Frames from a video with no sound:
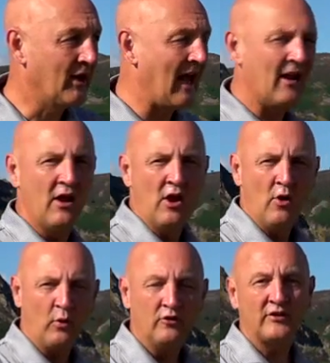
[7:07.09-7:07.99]
again,
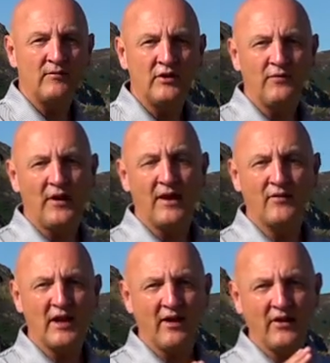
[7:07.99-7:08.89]

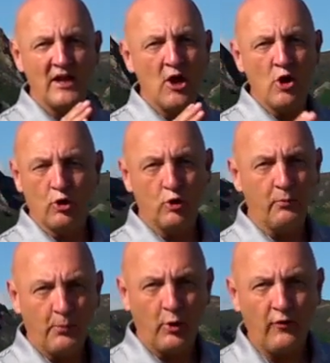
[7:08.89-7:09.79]
175 carry,
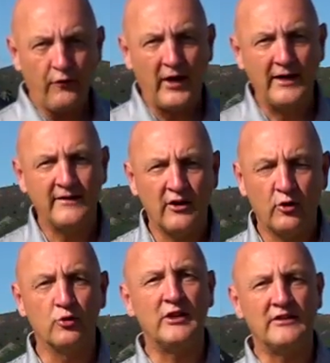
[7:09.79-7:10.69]
good ball flight,
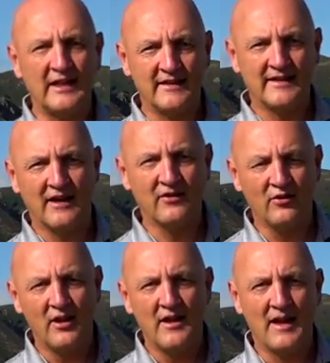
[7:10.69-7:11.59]
good descent
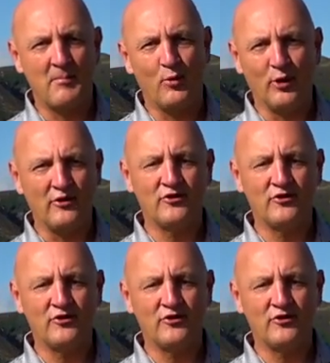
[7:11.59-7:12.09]
angle, that ball is